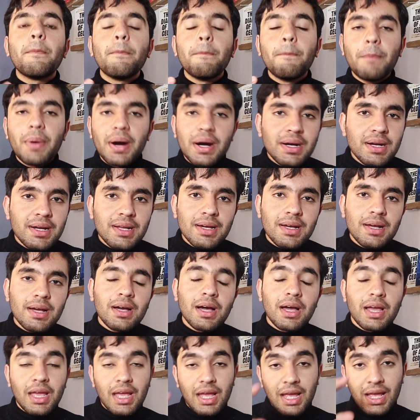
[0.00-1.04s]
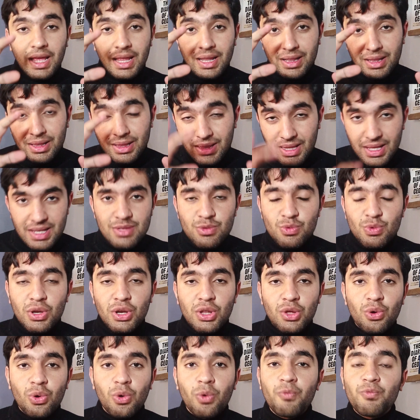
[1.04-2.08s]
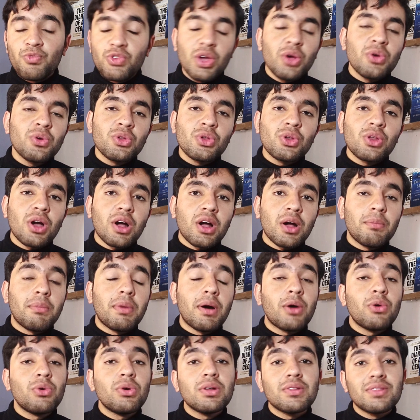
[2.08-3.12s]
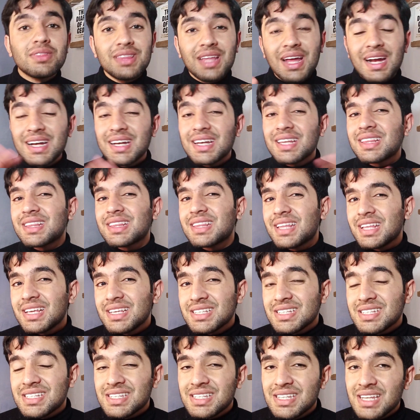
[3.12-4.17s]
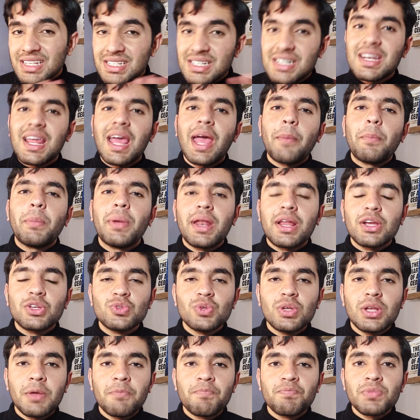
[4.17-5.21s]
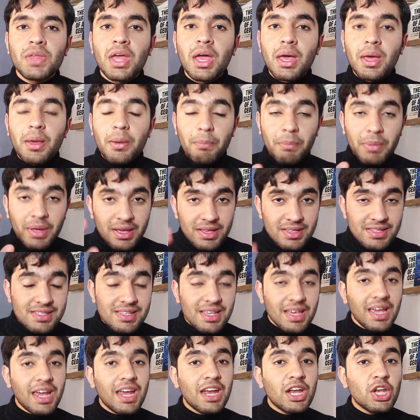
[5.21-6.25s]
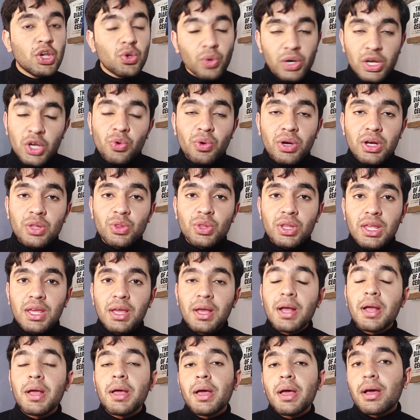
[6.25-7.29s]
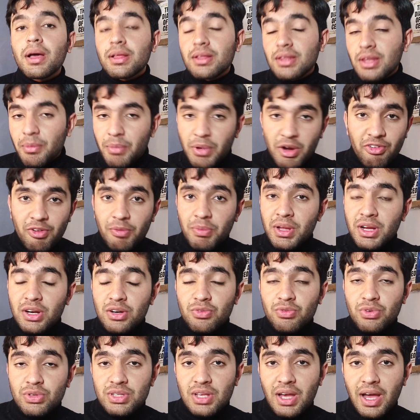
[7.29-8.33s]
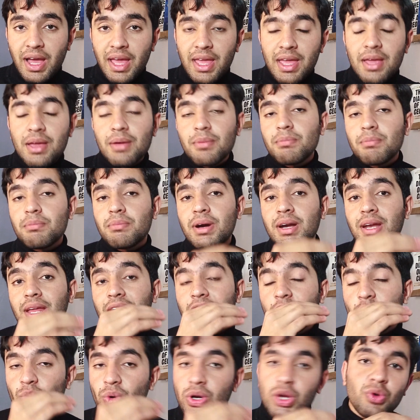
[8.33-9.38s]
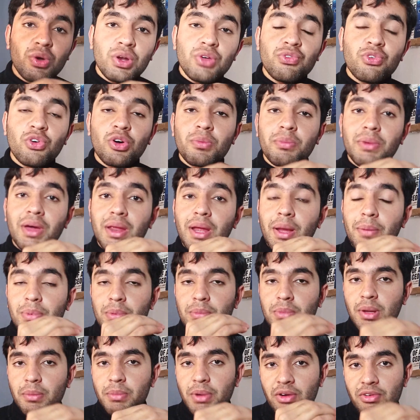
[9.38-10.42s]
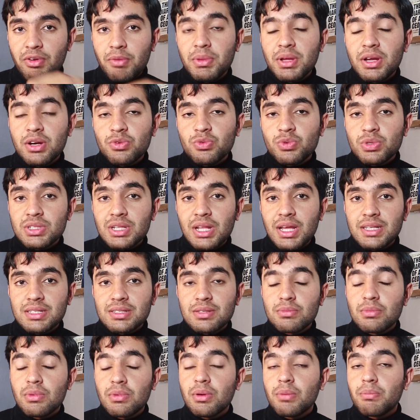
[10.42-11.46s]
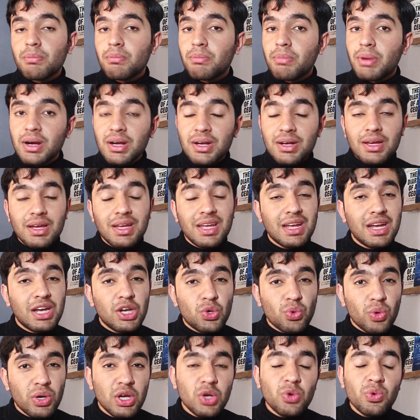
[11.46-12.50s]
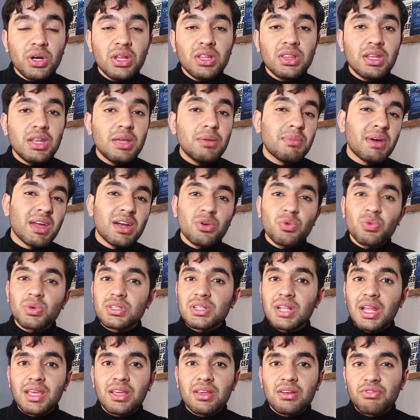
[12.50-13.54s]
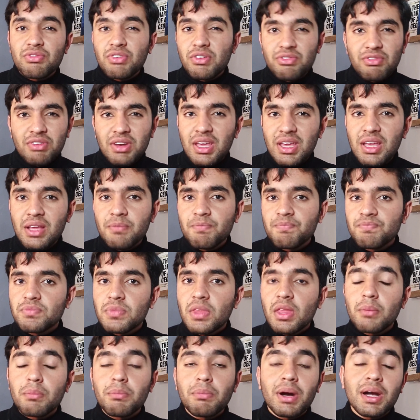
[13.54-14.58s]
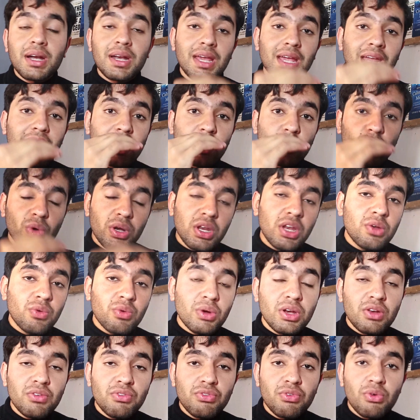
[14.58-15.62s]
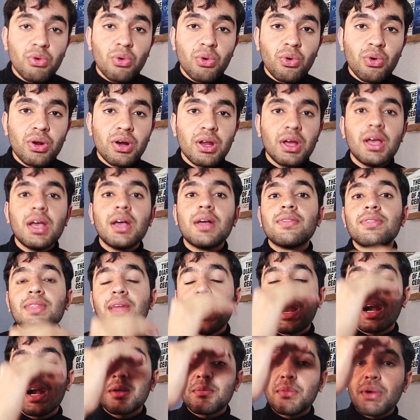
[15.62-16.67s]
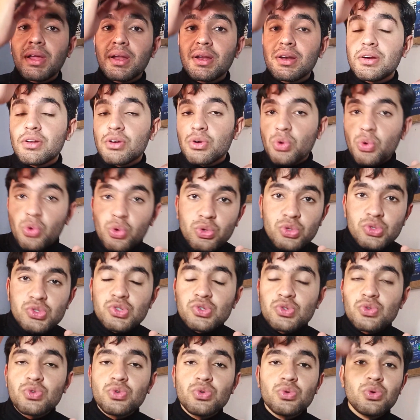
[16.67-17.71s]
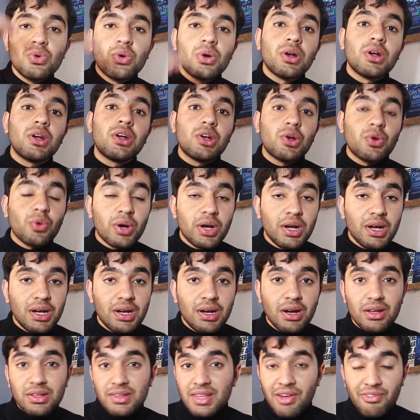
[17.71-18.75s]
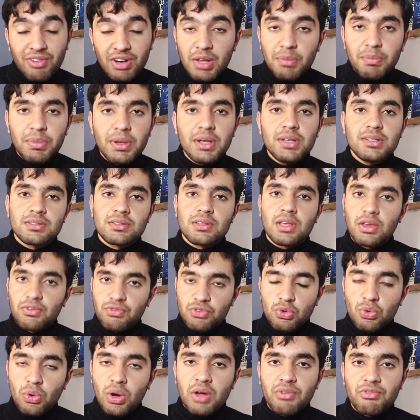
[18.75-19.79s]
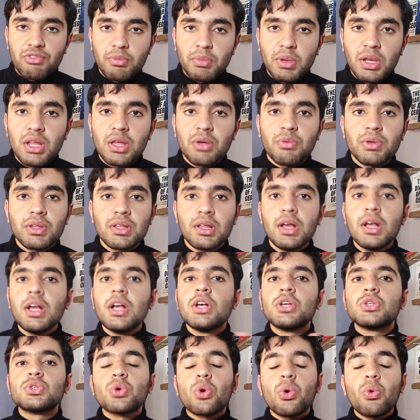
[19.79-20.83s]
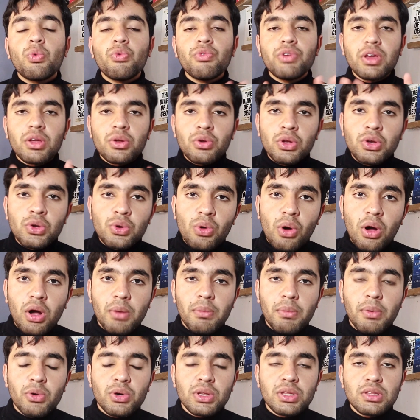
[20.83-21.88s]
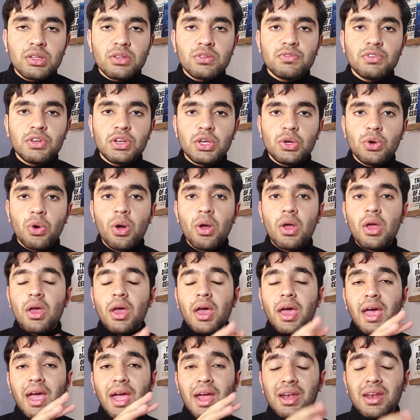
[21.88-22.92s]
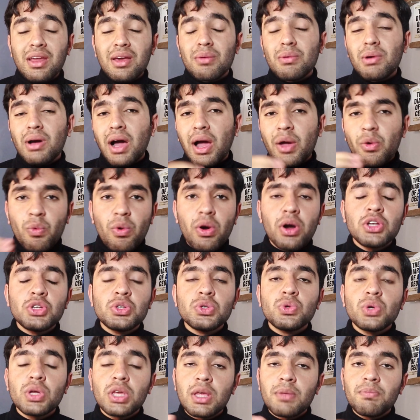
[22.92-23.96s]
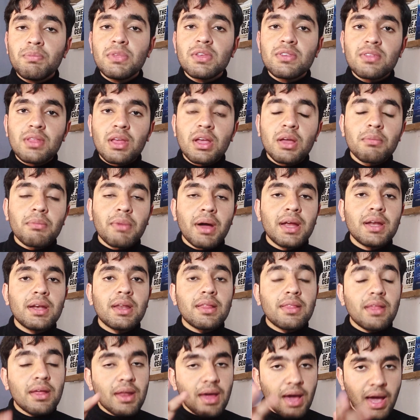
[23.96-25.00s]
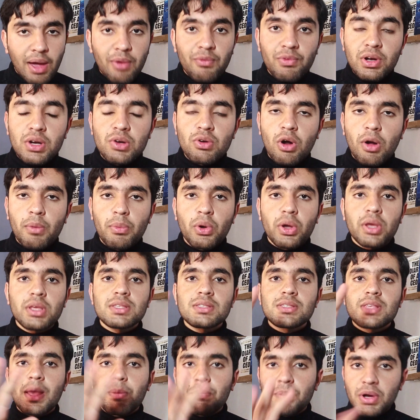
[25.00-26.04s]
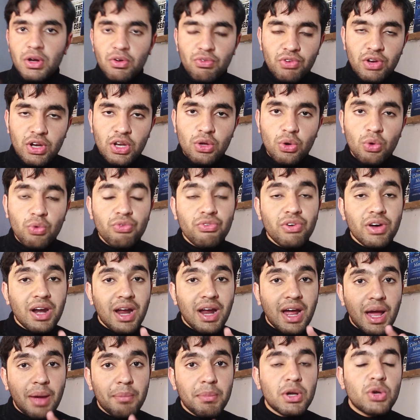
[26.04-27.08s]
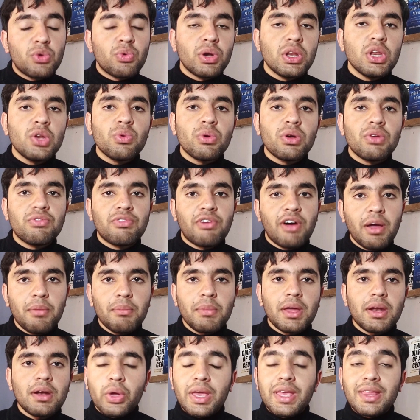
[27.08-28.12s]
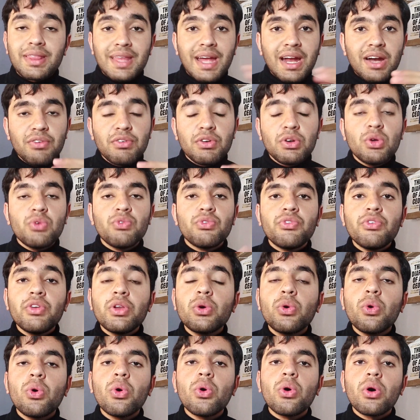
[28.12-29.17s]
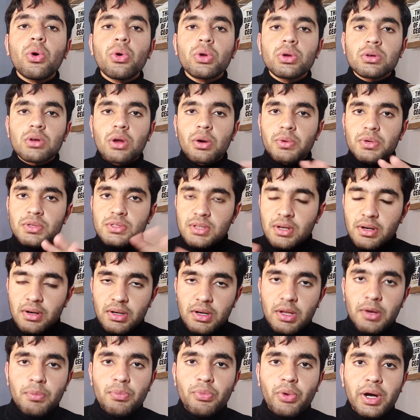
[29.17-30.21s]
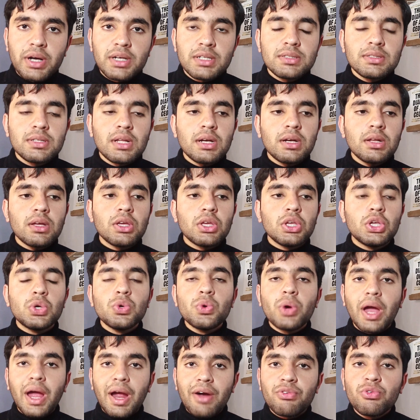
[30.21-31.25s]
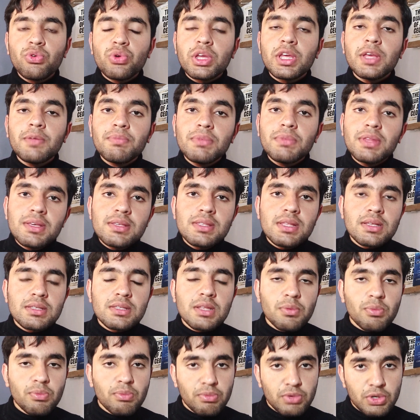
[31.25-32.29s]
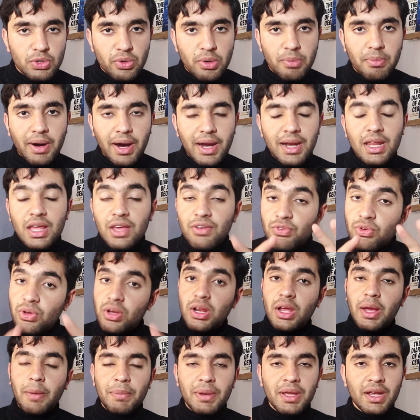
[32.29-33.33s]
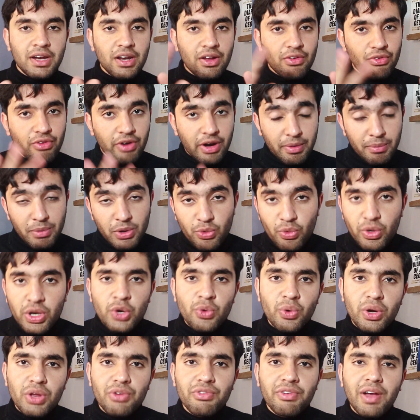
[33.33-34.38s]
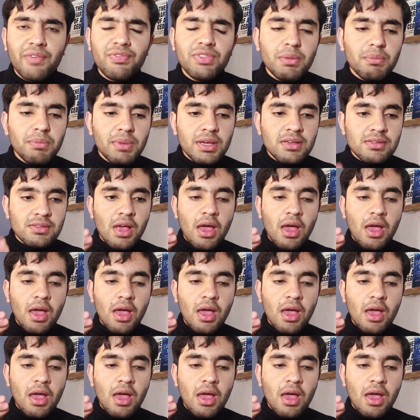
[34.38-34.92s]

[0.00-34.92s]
But in this video, we are going to talk about that this doesn't happen actually, because in 2023 the number of applicants was high, but in 2024 number of applicants was less. But in 2023 merit was like 50, but in 2024 that merit rose to 70 plus, if you are familiar with. So we are going to talk about in this video, and I want you to keep this thing in mind that I will drop okay separate video for IMAT 2025 merit. Okay, in that video we will go on our certain points that you have to keep these things in your mind if you are applicant of IMAT 2025, then